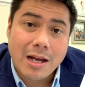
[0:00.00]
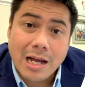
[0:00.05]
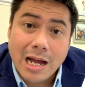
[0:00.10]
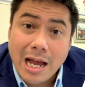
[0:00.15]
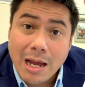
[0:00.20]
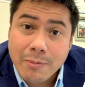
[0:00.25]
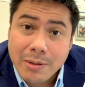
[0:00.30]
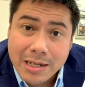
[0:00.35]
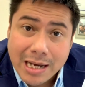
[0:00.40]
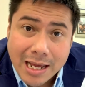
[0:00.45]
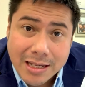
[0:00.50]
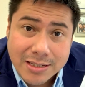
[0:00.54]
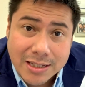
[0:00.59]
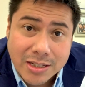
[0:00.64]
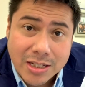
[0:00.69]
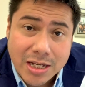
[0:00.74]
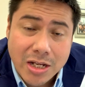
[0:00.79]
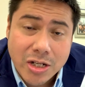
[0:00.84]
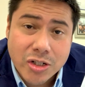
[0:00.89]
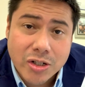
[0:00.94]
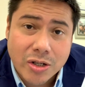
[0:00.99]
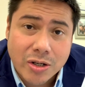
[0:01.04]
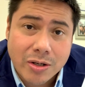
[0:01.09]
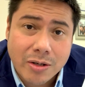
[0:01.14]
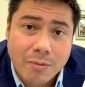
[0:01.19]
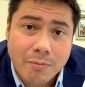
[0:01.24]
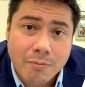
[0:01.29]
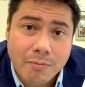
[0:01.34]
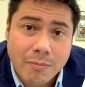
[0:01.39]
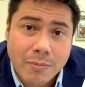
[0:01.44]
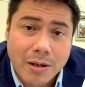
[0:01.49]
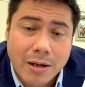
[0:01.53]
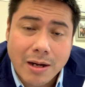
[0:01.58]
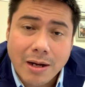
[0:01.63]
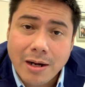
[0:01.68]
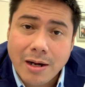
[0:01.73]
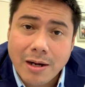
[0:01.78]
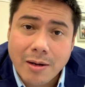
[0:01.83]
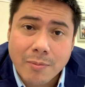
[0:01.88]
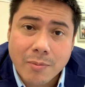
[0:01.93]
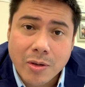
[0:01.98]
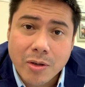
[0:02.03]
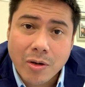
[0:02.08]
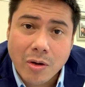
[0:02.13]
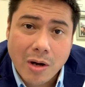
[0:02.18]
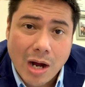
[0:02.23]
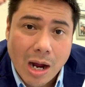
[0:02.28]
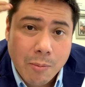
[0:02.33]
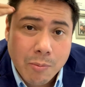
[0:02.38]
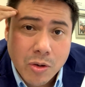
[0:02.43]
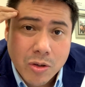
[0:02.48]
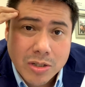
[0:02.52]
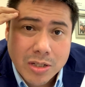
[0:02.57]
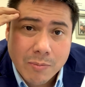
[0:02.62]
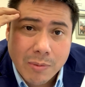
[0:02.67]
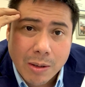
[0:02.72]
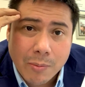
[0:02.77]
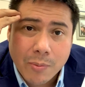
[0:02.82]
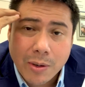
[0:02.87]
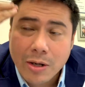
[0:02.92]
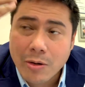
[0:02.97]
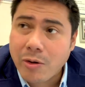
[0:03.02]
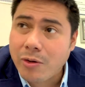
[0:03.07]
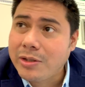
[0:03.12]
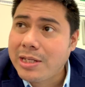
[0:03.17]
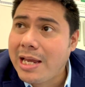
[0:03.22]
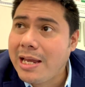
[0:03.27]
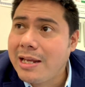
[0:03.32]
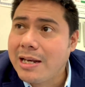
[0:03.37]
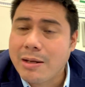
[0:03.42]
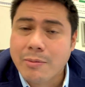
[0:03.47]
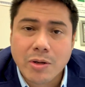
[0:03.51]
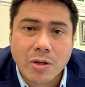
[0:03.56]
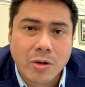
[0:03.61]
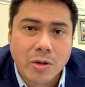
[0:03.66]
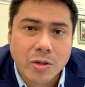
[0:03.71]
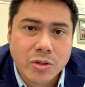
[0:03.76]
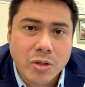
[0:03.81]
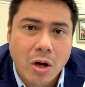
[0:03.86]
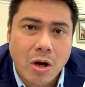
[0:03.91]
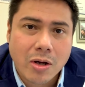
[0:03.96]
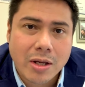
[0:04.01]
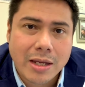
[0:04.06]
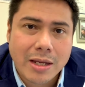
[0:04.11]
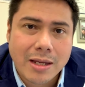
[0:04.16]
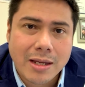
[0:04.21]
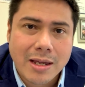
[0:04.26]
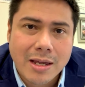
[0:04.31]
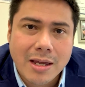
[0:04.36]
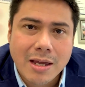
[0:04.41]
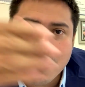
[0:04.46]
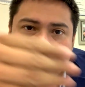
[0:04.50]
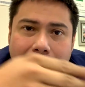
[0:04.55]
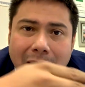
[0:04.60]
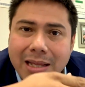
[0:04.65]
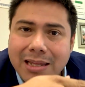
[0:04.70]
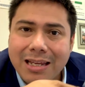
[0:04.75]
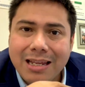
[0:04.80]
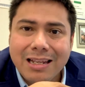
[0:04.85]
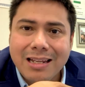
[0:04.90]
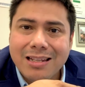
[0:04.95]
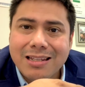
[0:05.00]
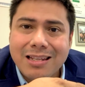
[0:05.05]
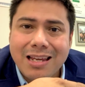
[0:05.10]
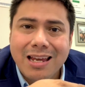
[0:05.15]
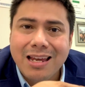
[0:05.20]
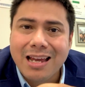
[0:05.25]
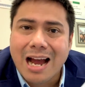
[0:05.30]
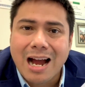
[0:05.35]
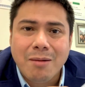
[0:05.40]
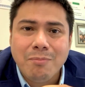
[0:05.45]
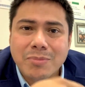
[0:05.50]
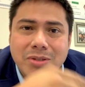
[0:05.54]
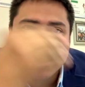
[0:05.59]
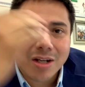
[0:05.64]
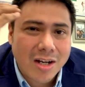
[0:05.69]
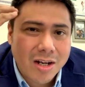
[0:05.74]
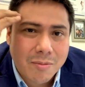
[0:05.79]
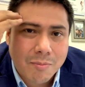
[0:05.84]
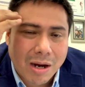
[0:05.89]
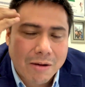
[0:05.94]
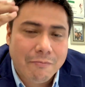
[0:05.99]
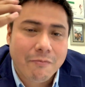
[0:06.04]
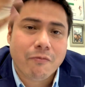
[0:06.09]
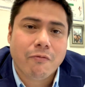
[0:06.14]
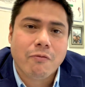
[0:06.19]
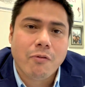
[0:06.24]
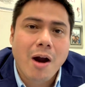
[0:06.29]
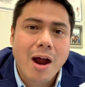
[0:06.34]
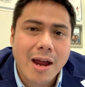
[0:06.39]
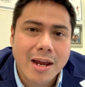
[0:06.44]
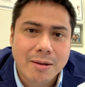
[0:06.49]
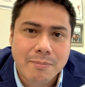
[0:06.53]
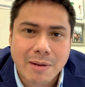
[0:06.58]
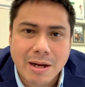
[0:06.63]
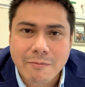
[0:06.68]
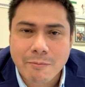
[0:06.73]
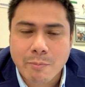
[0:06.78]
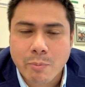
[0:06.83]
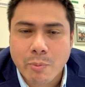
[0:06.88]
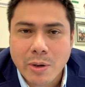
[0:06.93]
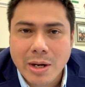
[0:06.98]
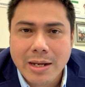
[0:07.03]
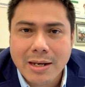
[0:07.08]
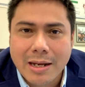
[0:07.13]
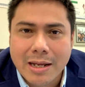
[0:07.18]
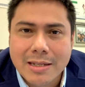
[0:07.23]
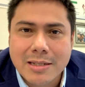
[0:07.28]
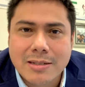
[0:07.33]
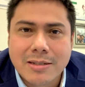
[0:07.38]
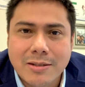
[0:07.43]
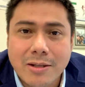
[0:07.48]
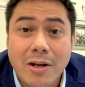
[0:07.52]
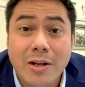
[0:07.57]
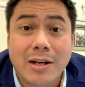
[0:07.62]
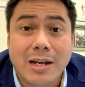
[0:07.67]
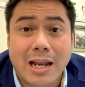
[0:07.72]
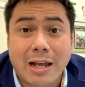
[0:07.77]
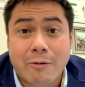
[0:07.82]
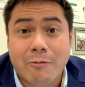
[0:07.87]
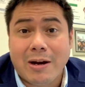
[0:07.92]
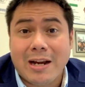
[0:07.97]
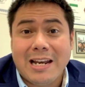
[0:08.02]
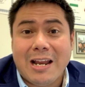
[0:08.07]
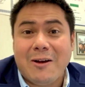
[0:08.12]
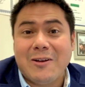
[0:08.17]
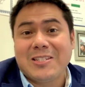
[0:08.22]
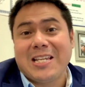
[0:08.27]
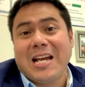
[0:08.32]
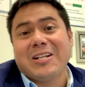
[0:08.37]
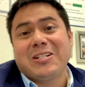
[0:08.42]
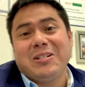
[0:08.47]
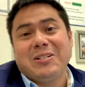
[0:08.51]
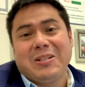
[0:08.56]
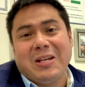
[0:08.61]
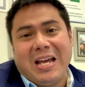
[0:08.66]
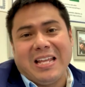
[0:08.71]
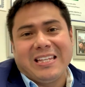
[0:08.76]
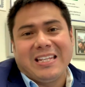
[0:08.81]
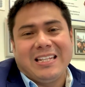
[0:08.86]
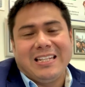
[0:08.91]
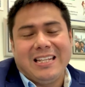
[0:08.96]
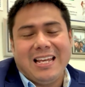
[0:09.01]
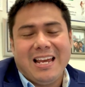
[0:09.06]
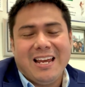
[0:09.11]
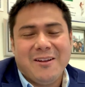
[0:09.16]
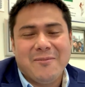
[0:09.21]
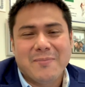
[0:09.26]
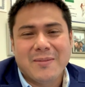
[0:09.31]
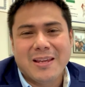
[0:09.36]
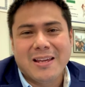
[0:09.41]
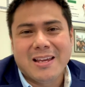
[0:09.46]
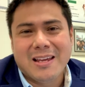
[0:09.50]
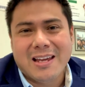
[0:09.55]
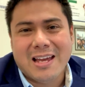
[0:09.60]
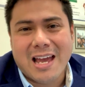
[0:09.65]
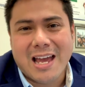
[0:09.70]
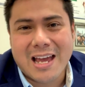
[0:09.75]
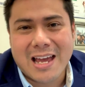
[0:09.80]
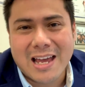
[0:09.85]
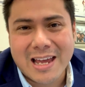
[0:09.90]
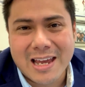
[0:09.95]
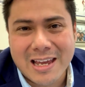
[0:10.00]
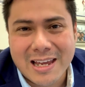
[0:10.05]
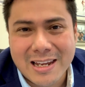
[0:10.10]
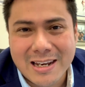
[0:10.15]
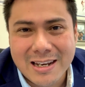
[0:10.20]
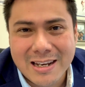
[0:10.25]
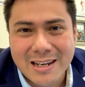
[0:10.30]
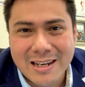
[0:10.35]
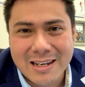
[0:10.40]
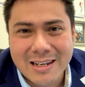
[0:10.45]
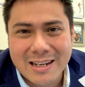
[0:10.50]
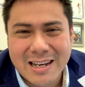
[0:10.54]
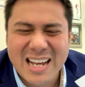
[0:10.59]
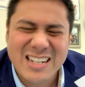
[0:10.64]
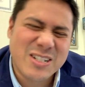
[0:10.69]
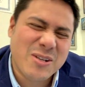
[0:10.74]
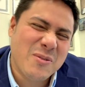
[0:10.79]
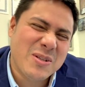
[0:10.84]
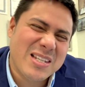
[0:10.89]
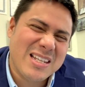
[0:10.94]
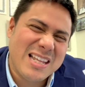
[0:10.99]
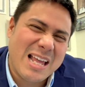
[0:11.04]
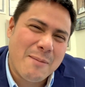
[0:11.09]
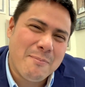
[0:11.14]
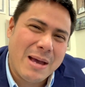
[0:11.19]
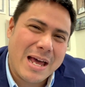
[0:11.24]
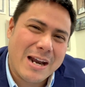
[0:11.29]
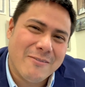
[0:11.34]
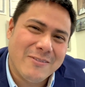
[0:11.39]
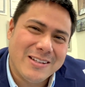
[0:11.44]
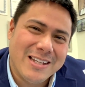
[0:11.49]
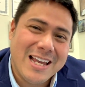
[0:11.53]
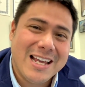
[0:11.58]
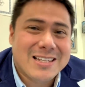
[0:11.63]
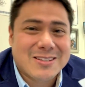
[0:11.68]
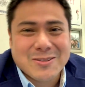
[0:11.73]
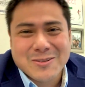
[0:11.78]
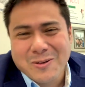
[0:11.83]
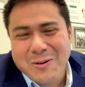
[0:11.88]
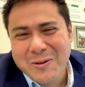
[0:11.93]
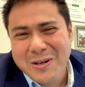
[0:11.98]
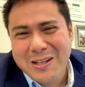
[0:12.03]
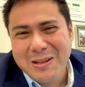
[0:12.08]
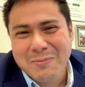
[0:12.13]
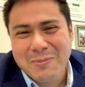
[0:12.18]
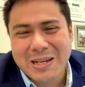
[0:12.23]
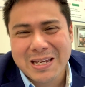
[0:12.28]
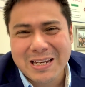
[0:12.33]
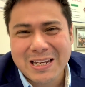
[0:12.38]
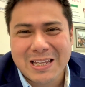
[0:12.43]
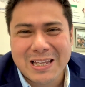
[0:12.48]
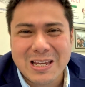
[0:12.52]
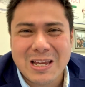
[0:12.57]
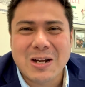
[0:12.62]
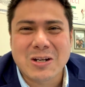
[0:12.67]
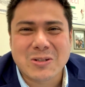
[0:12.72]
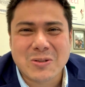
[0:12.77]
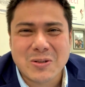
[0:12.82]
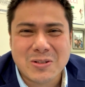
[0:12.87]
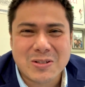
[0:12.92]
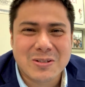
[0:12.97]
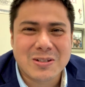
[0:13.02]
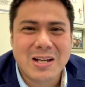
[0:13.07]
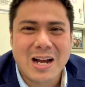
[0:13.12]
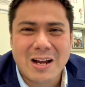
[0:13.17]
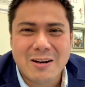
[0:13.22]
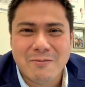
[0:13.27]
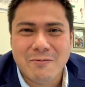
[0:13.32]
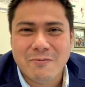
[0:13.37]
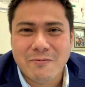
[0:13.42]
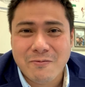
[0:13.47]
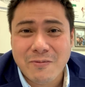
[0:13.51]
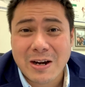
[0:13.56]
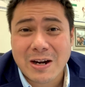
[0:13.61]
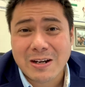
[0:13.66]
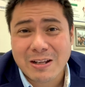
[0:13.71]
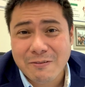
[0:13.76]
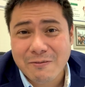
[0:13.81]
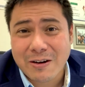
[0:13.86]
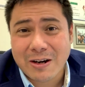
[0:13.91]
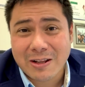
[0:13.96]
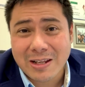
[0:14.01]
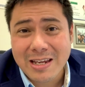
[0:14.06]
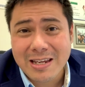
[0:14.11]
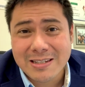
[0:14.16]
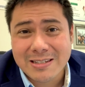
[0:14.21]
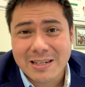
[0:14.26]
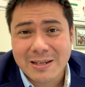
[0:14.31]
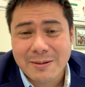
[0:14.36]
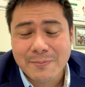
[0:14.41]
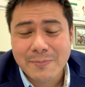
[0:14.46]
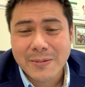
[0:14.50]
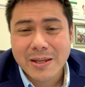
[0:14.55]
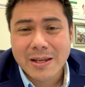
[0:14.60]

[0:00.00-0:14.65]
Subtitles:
I mean, as a teacher, I'm using my brain all day and, talking. By the end of the day, I'm done. I'm fried. My brain is done. Like right now, it's actually the end of the day, and actually wasn't that bad of a day. It's only the beginning of the year, so it's gone fairly easy.